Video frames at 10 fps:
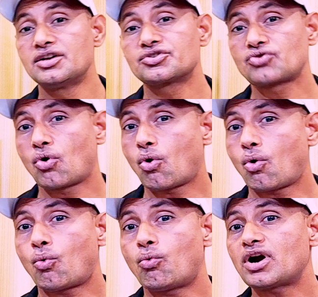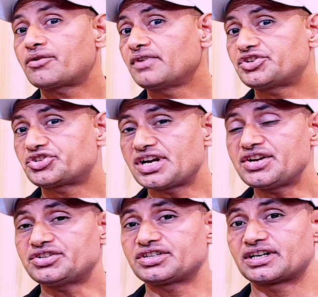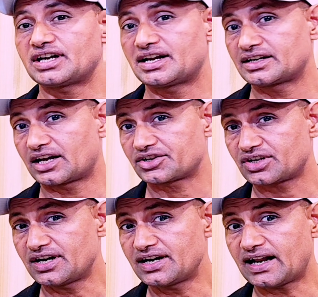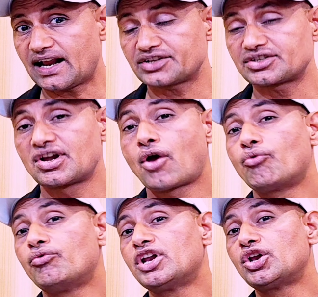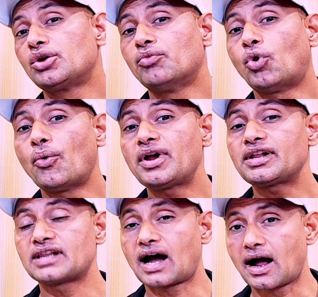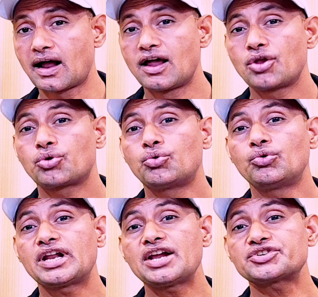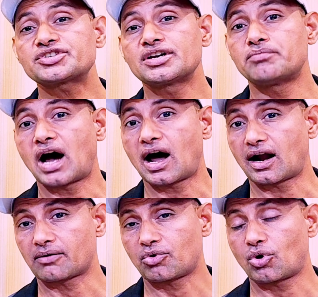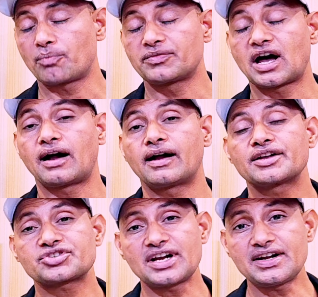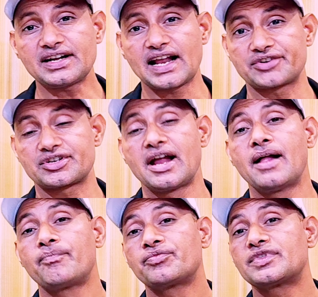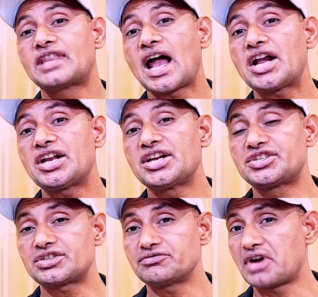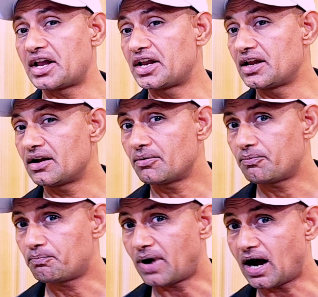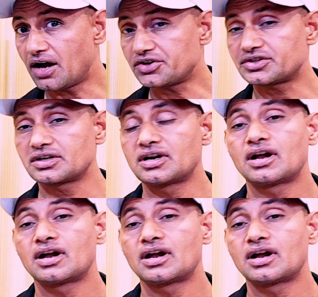So what we changing in the sentence, we removing the quotation mark from the sentence. That is very first